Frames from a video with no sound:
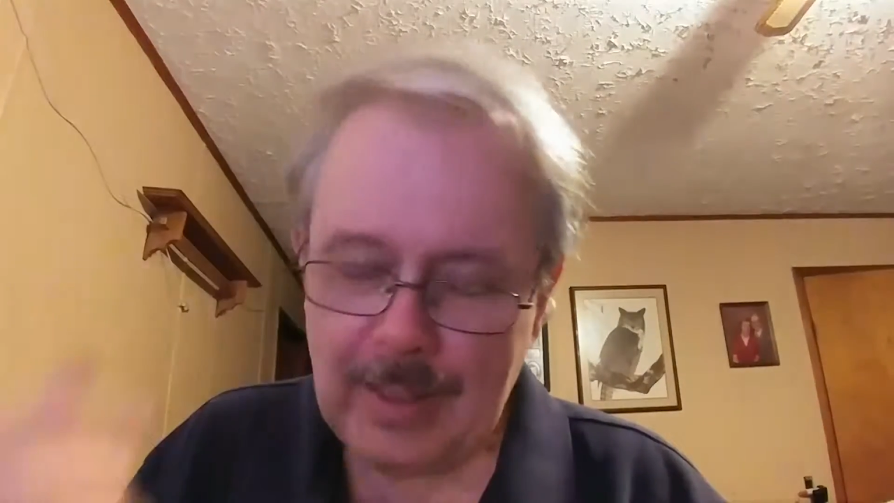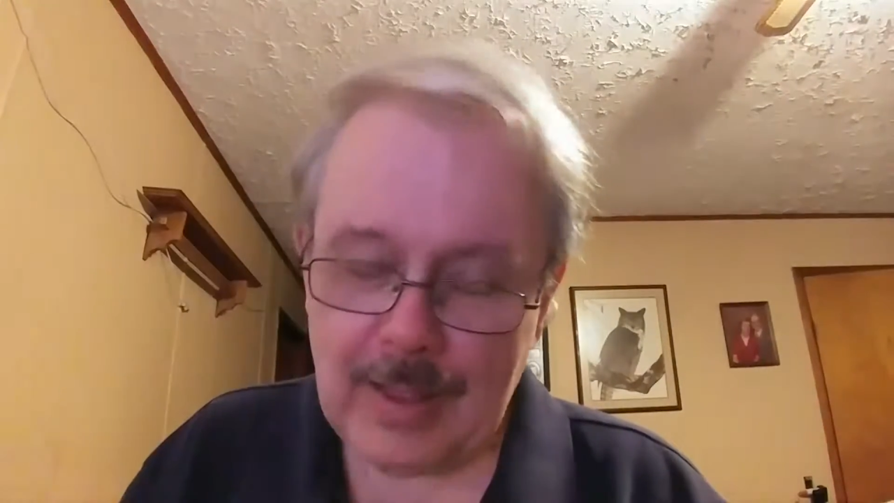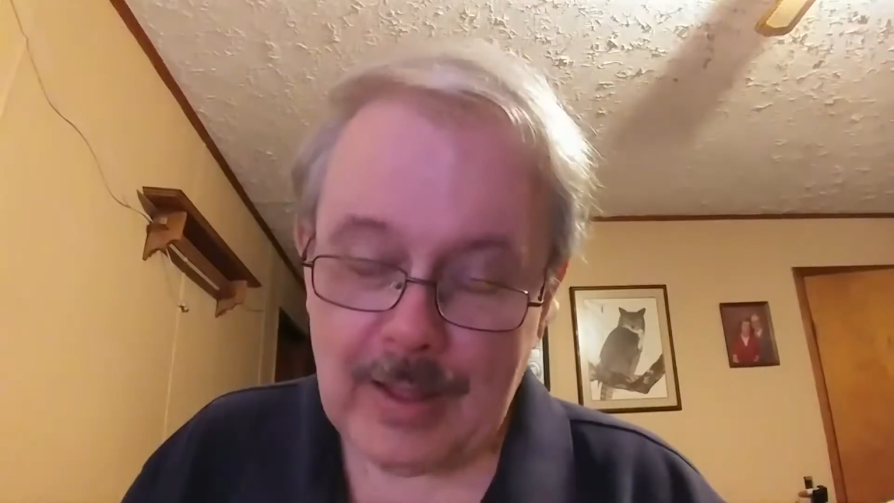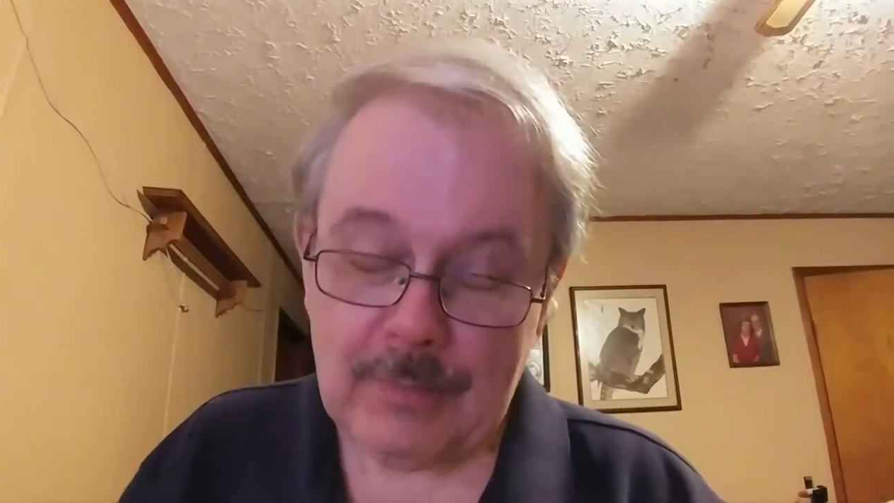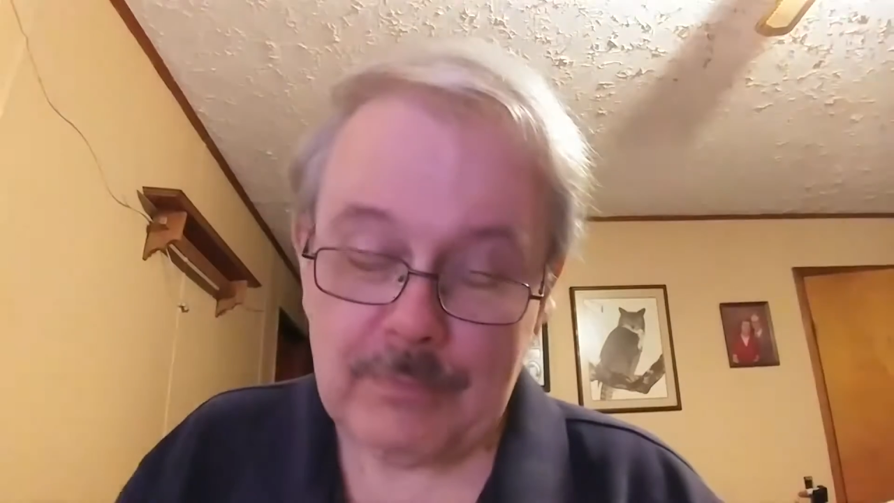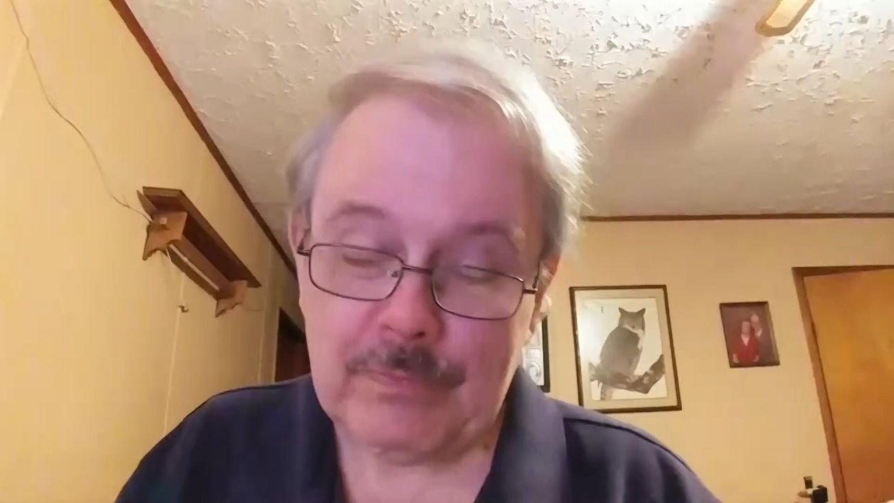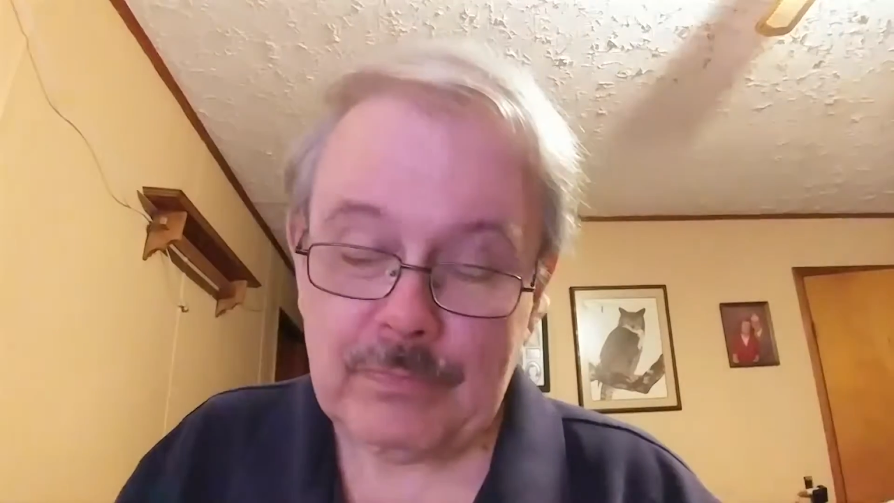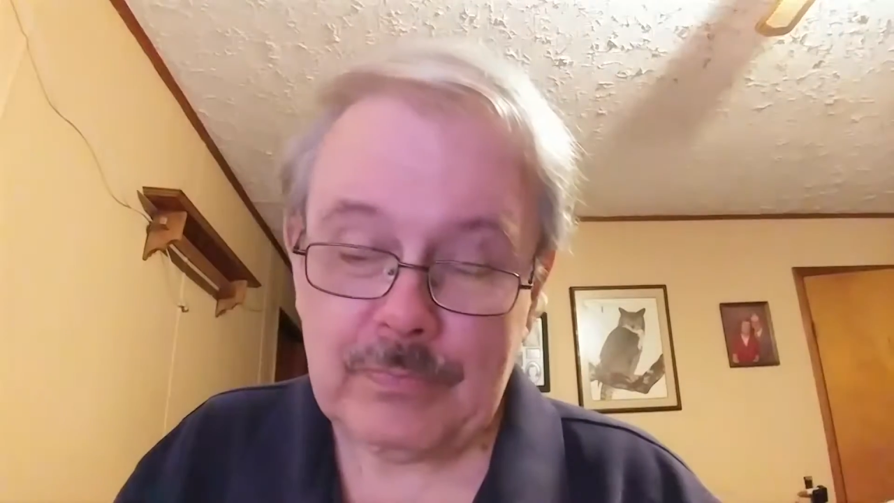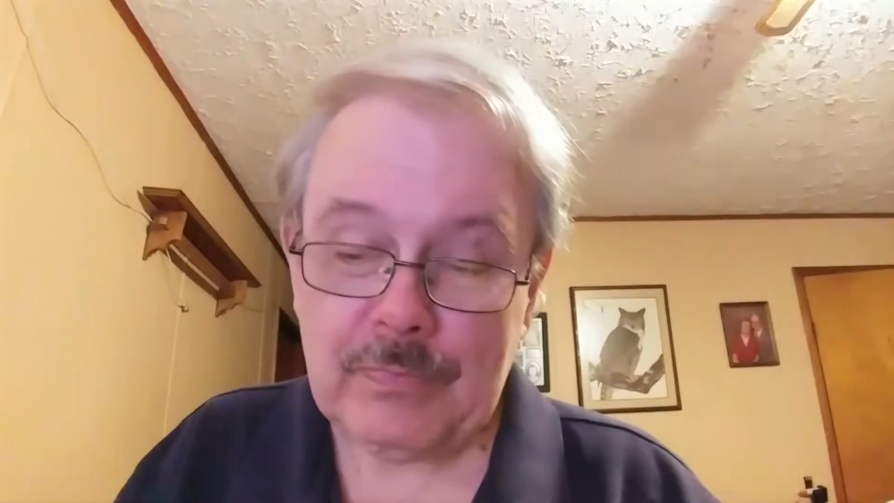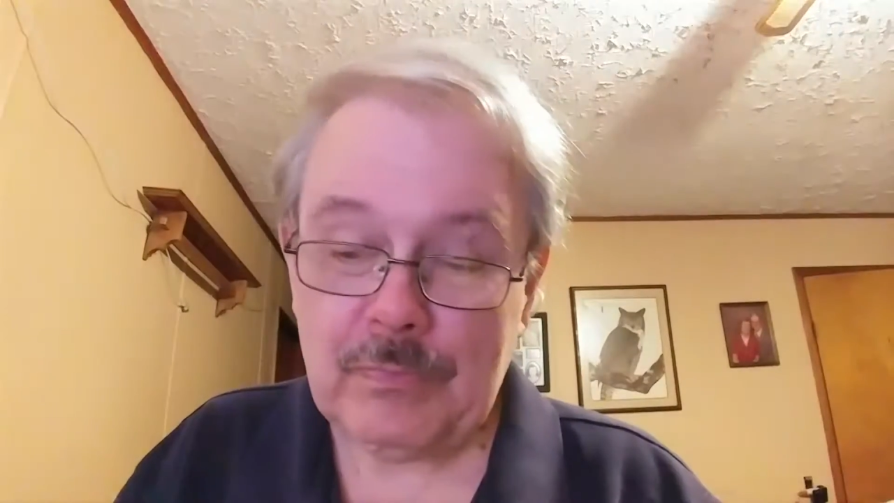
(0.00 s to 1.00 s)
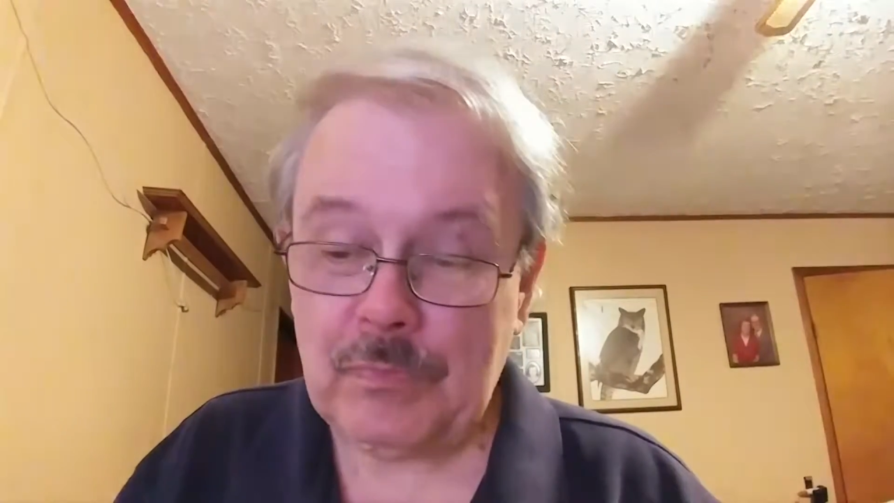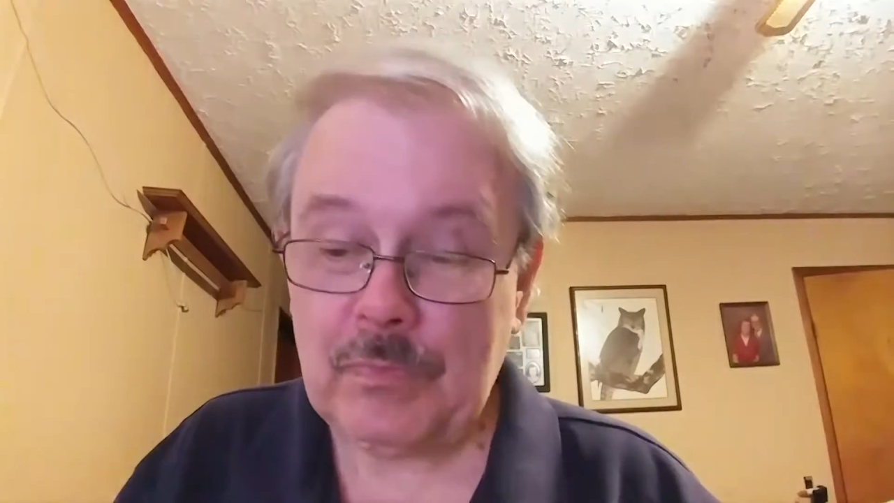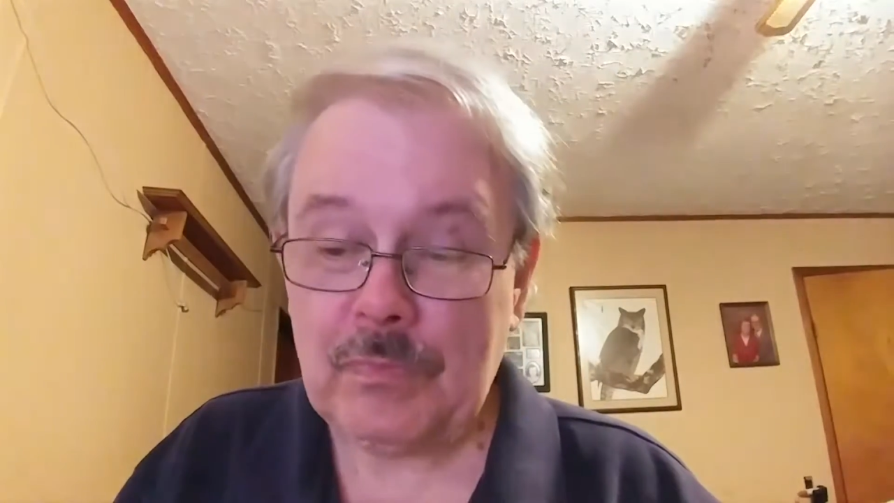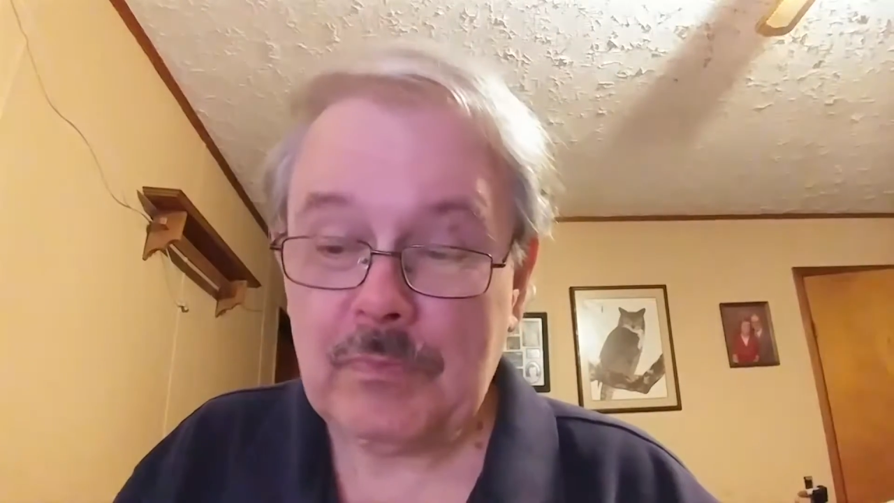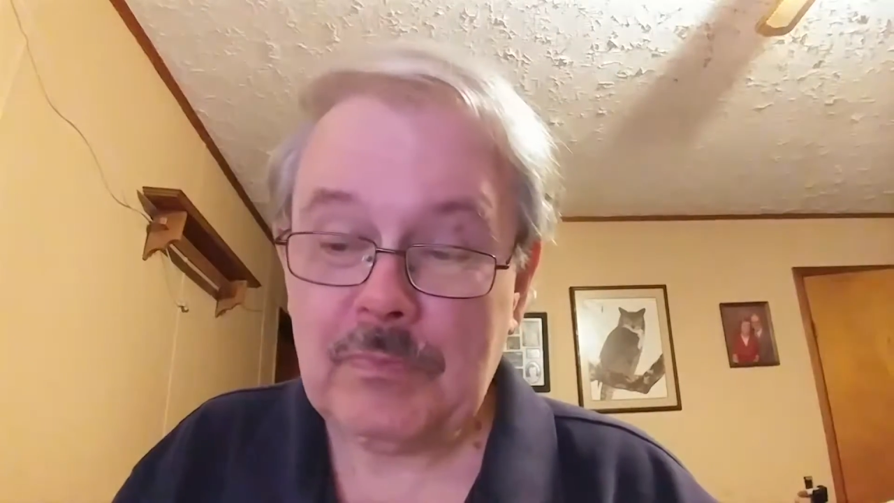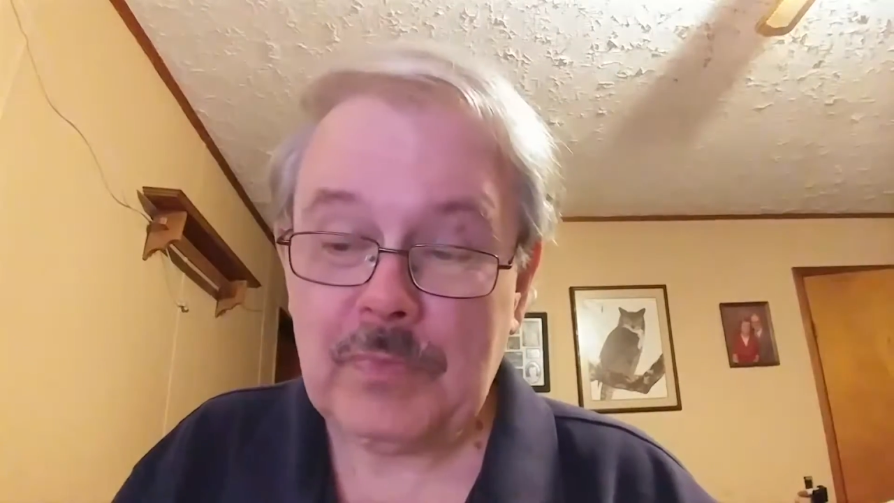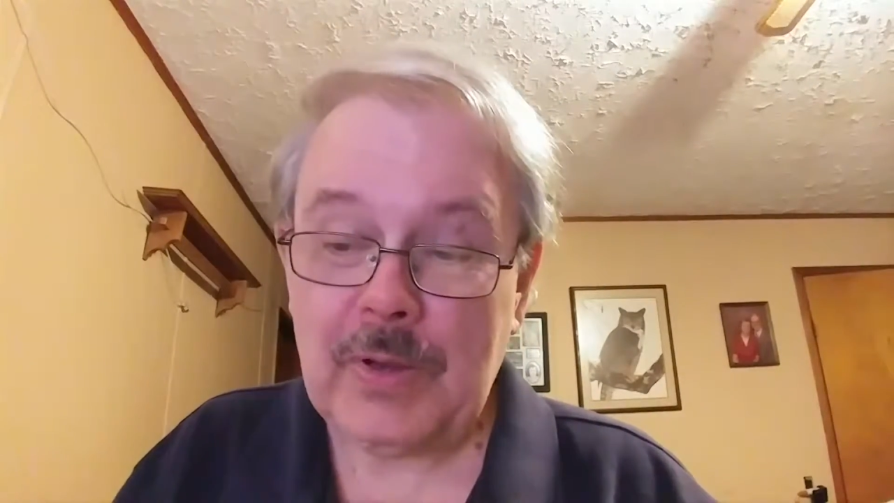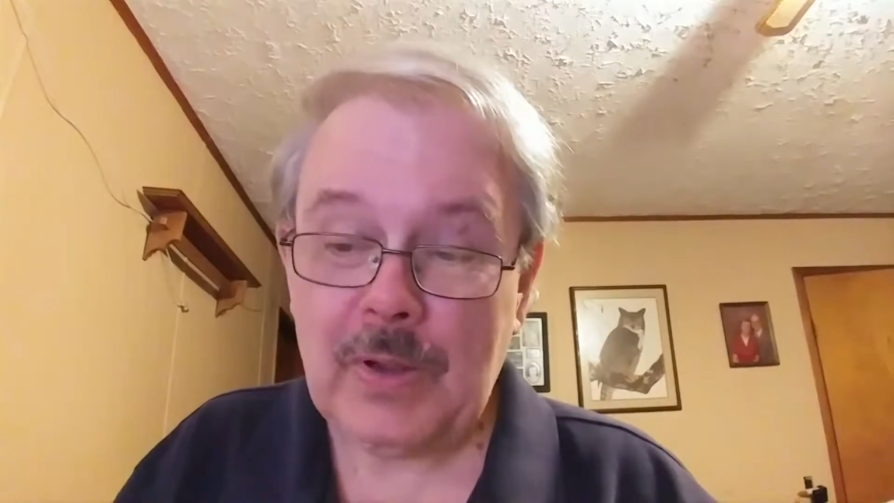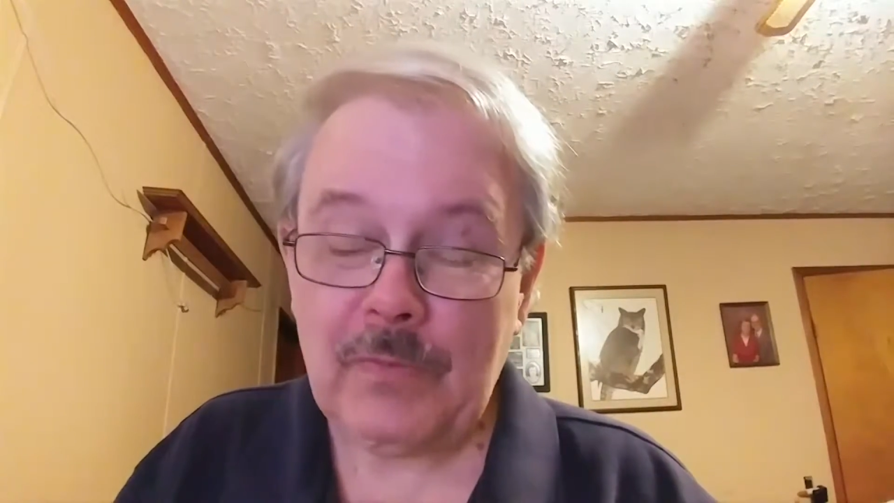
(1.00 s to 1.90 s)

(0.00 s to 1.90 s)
um, you know,